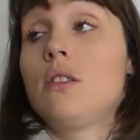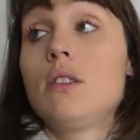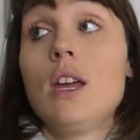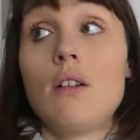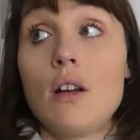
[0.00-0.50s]

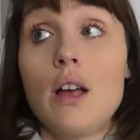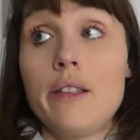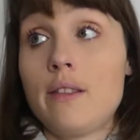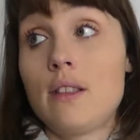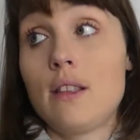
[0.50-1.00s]
they're
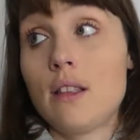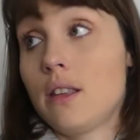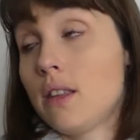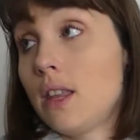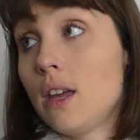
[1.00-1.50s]

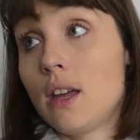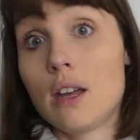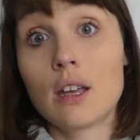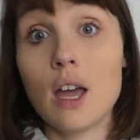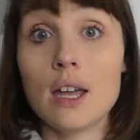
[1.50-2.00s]

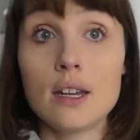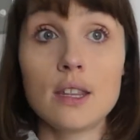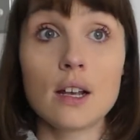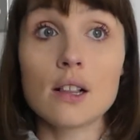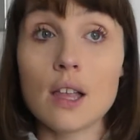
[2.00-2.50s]
the kind of
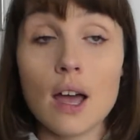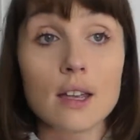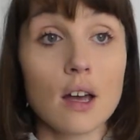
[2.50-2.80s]
the class